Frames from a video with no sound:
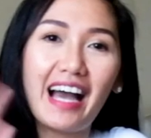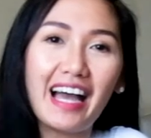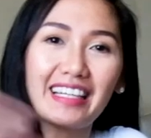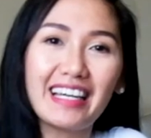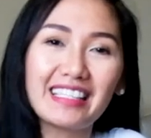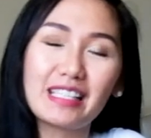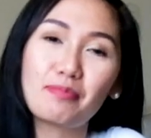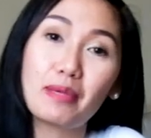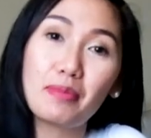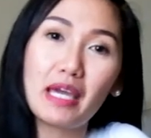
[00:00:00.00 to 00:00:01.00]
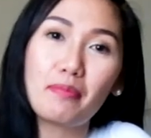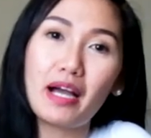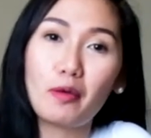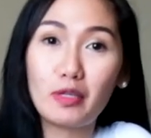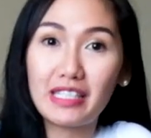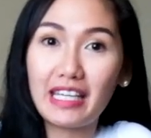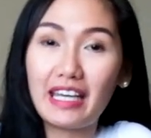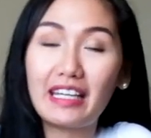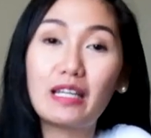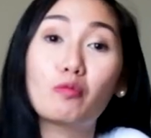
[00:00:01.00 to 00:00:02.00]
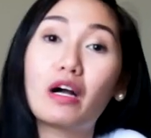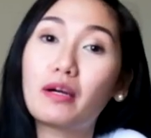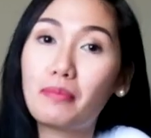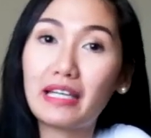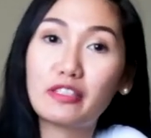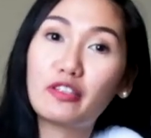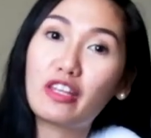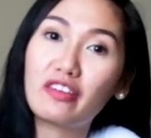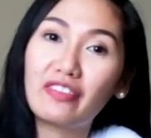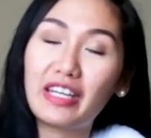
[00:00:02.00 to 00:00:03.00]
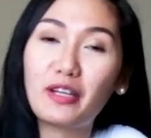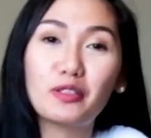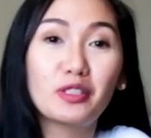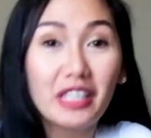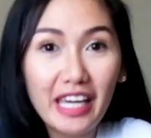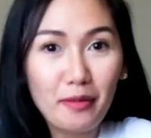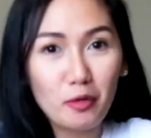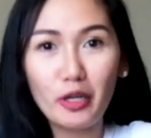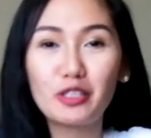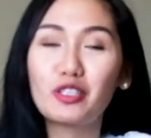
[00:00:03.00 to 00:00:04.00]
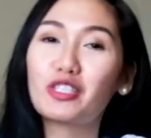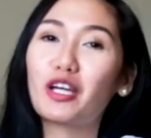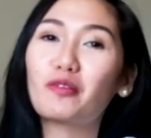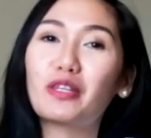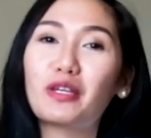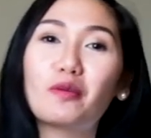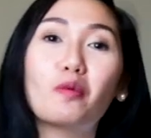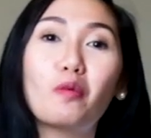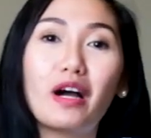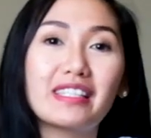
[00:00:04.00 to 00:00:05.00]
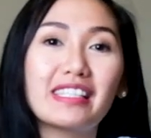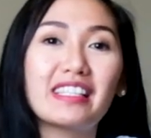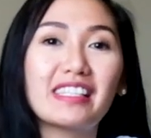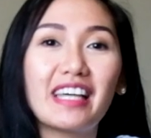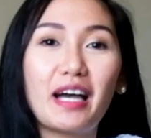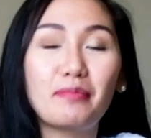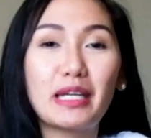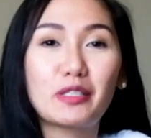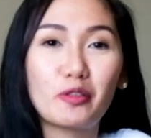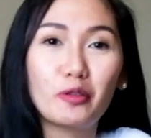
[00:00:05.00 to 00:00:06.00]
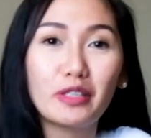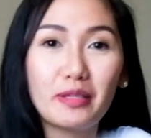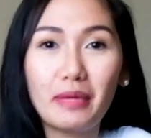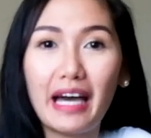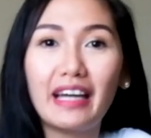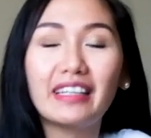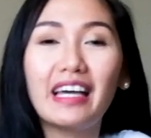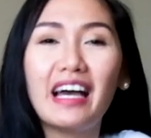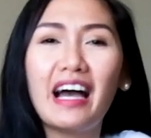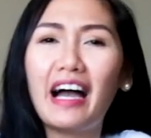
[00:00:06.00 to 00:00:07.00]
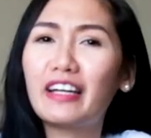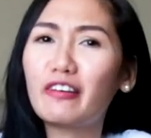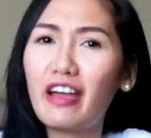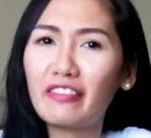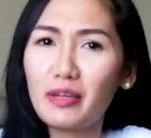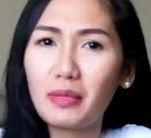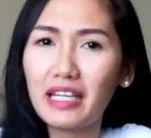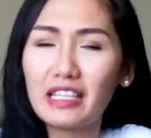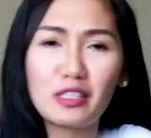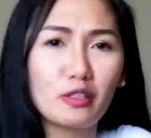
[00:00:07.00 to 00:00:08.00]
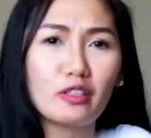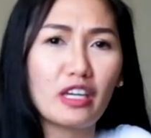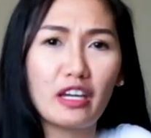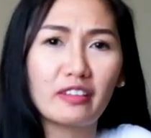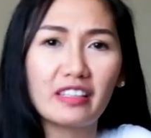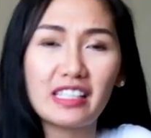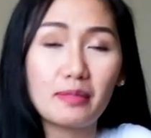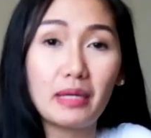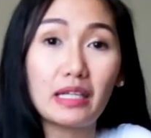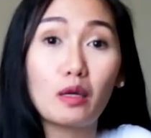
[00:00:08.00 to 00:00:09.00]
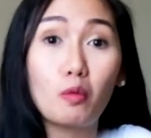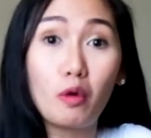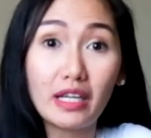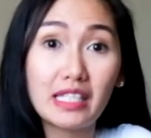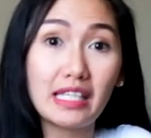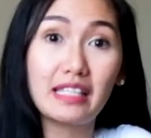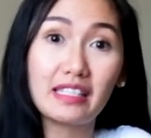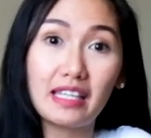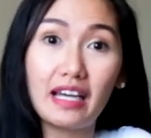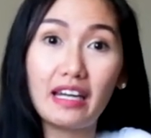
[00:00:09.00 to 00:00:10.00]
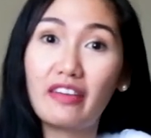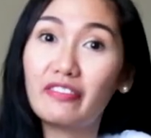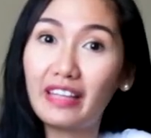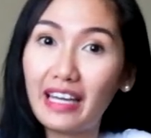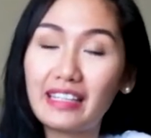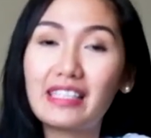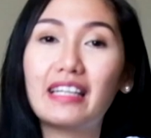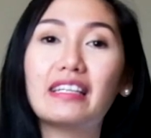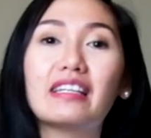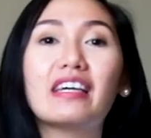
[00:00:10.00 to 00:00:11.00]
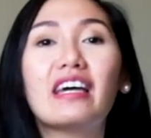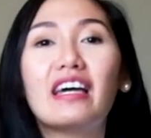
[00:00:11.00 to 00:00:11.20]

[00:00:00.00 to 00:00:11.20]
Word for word: Hi guys, it's me Piapie once again and welcome back to another video. Today I'm going to share with you what's inside my trolley bag. I know everybody is so curious about what's inside a flight attendant